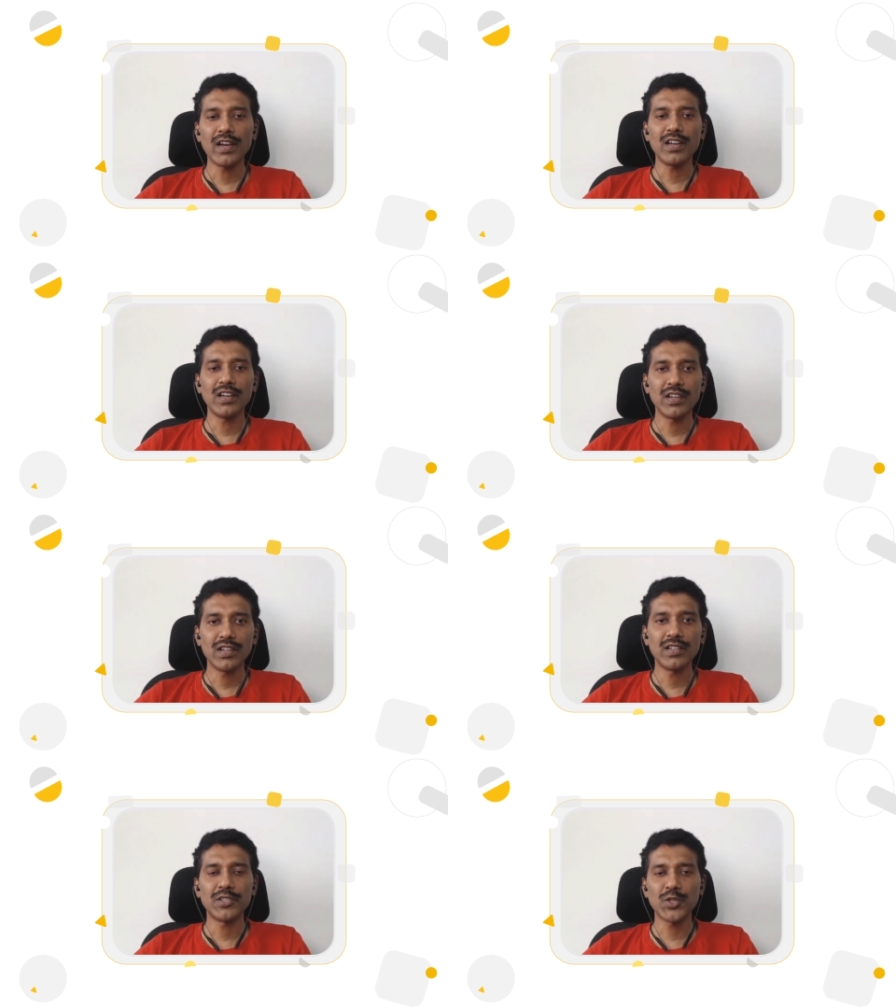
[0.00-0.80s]
Yeah,
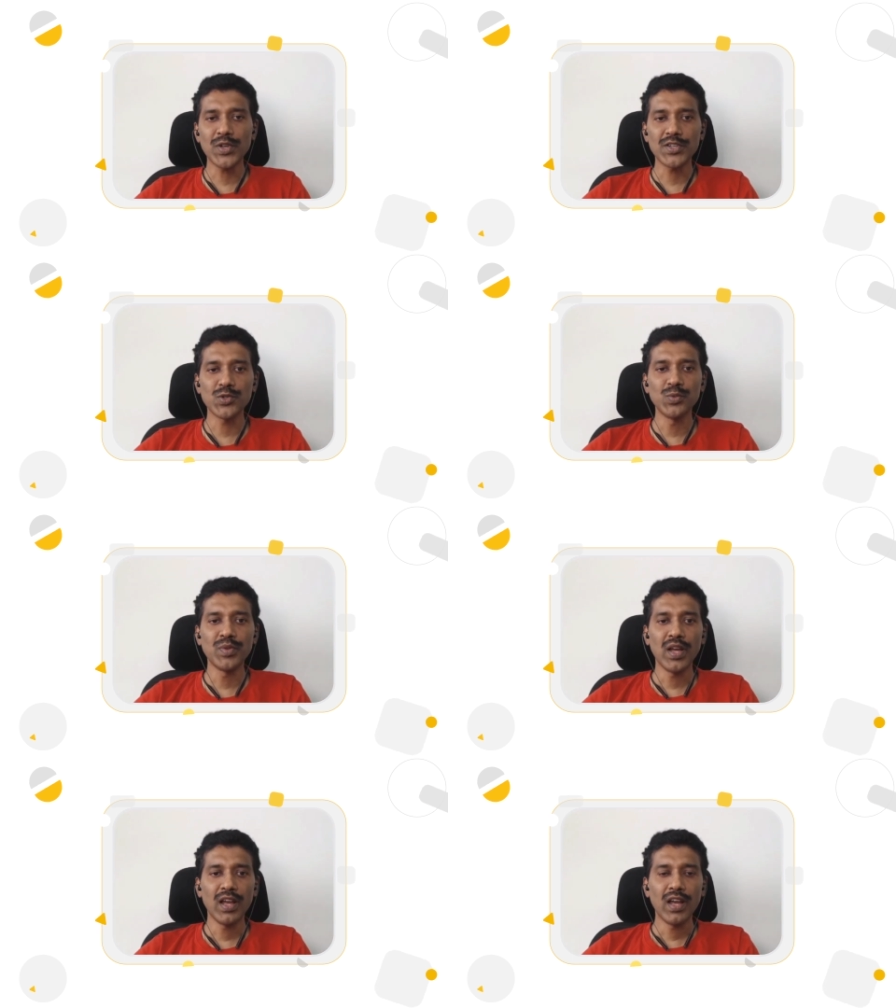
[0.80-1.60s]
uh, sure, Raju.
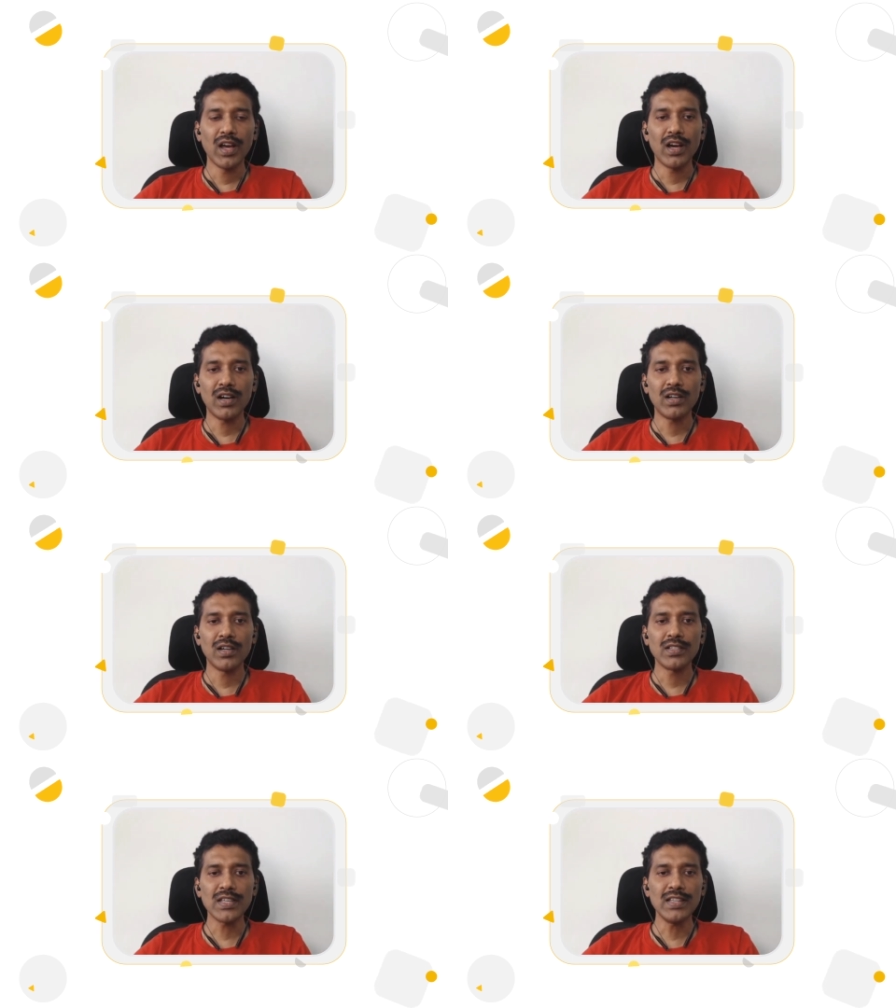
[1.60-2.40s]

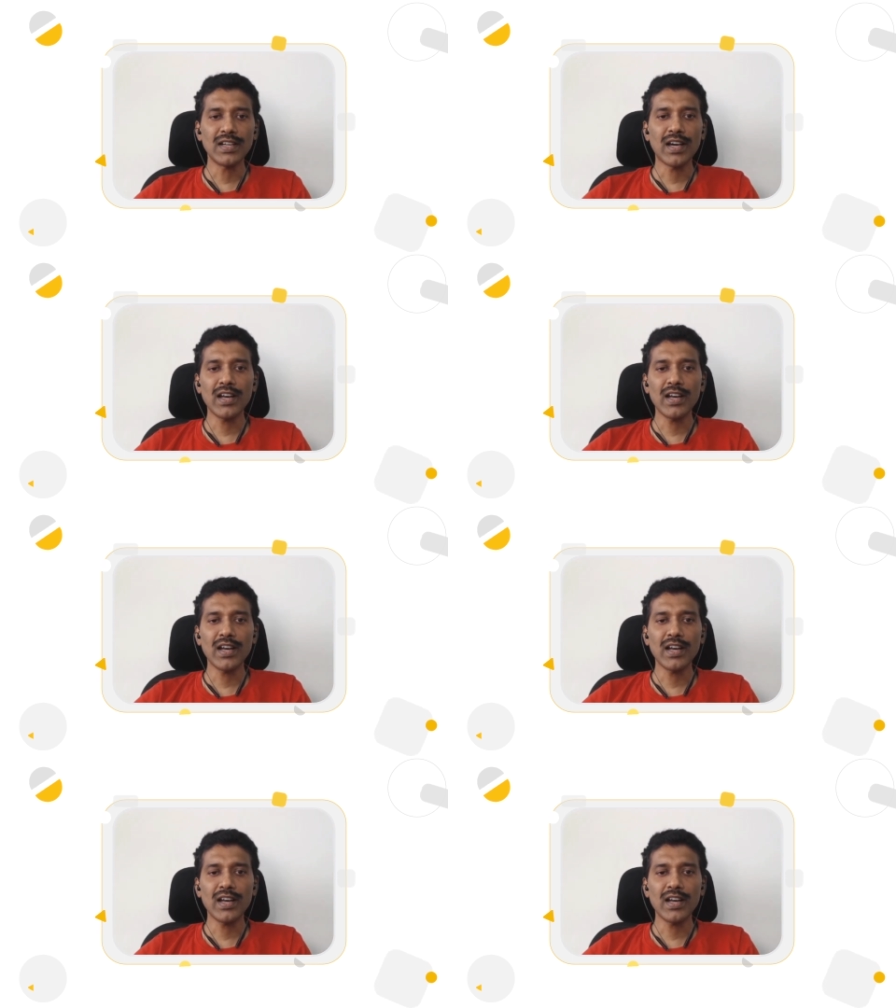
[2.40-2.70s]
Uh, see, in the